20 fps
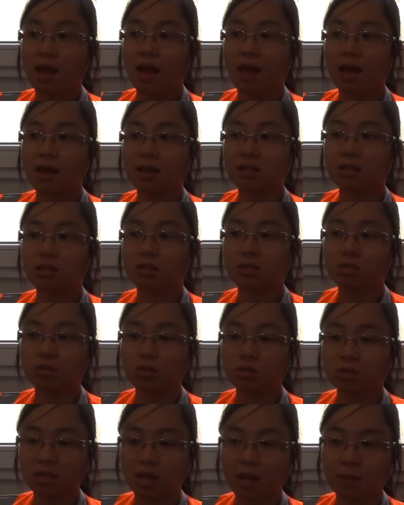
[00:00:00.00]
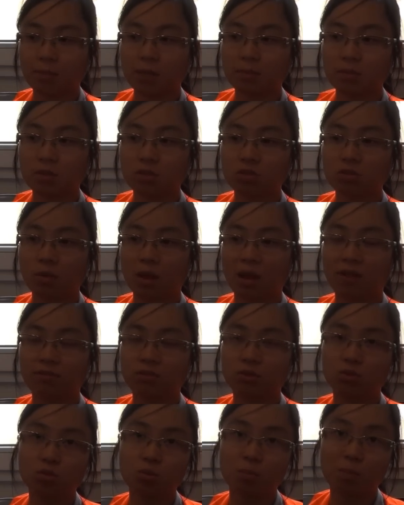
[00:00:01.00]
And 2 times a month we have
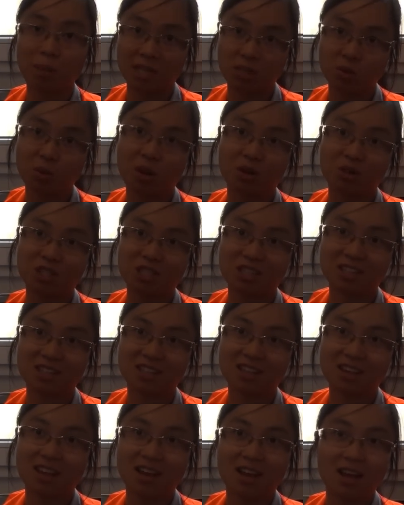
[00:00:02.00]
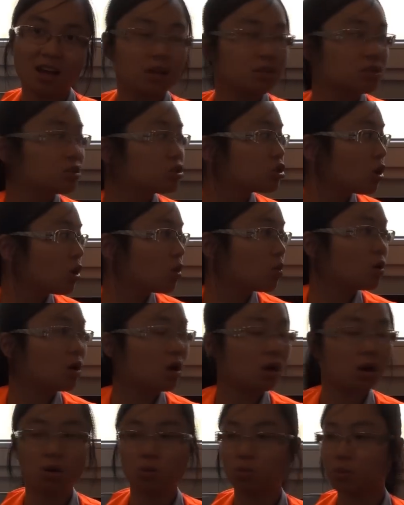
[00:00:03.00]
to do manual load sheet. So
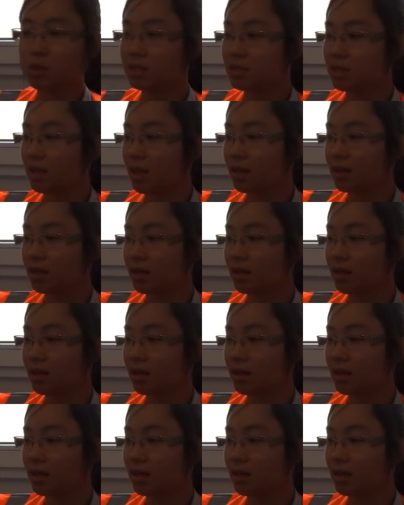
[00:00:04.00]
we take...